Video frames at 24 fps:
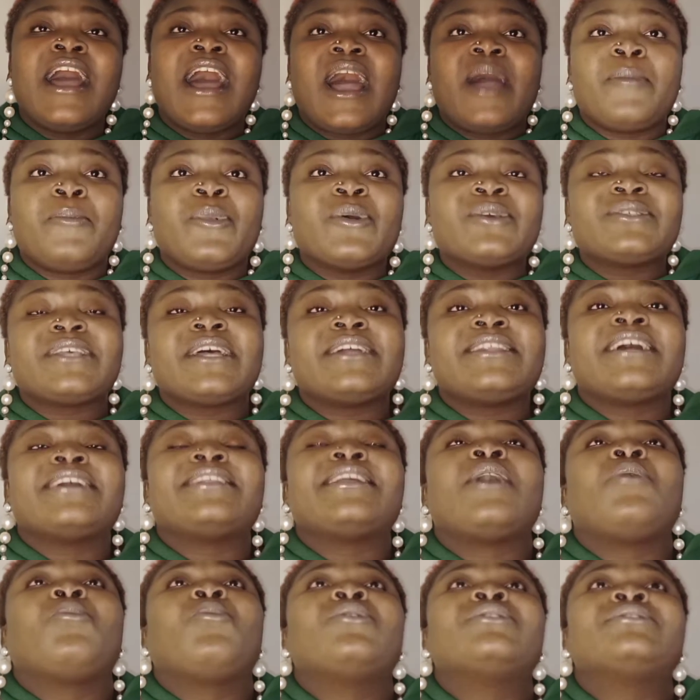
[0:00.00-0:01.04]
I posted that
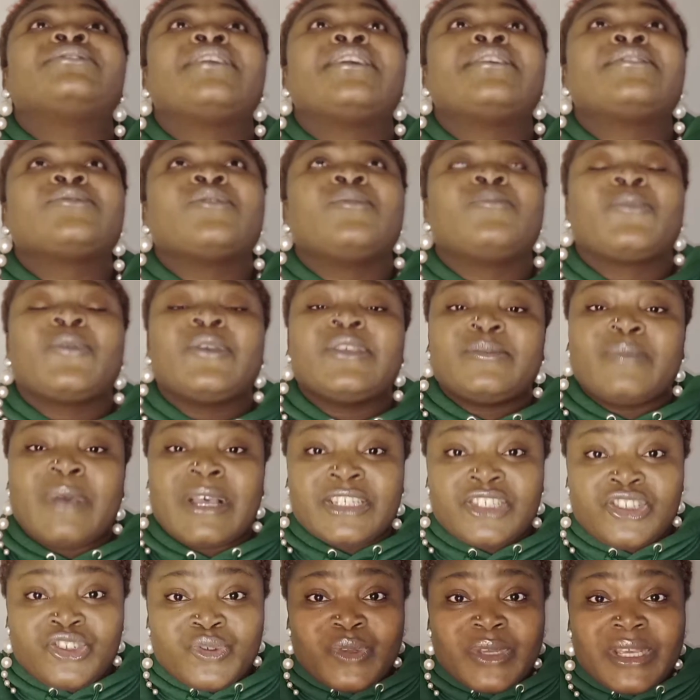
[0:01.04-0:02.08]
I wanted some
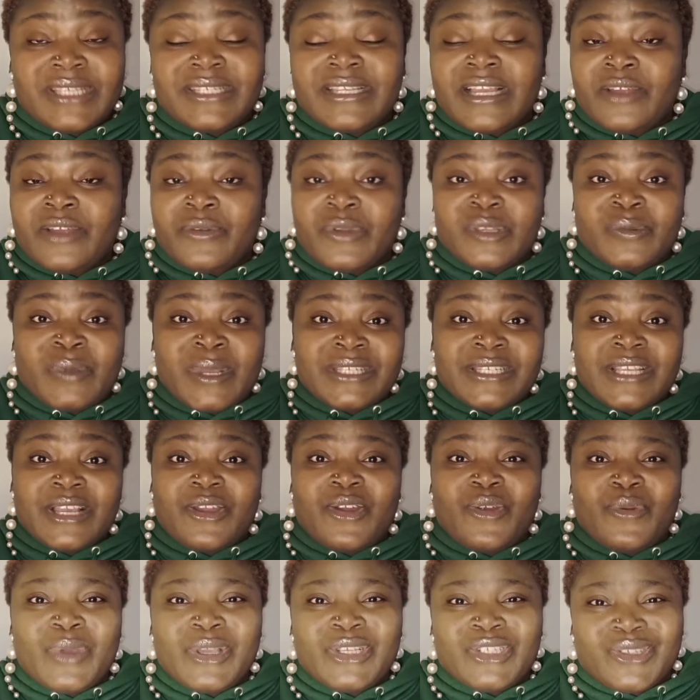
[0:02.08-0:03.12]
Christmas trees and Christmas
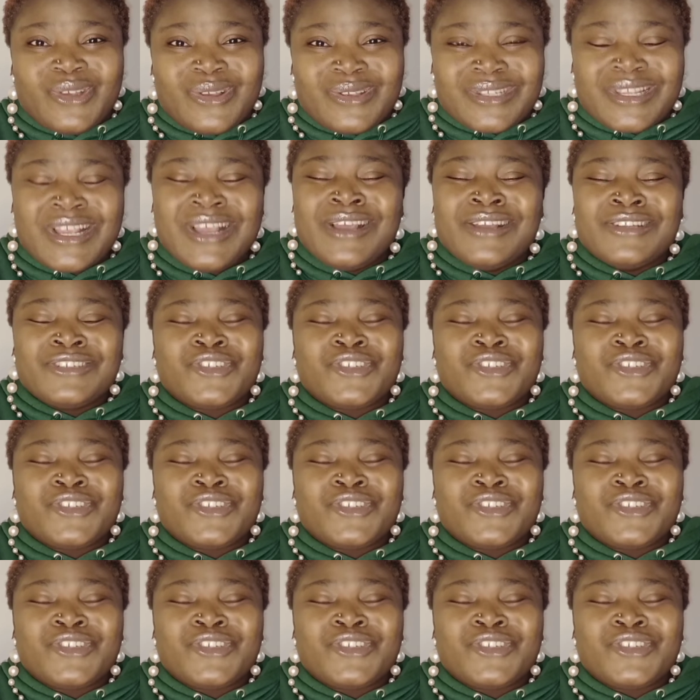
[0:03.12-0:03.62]
decorations.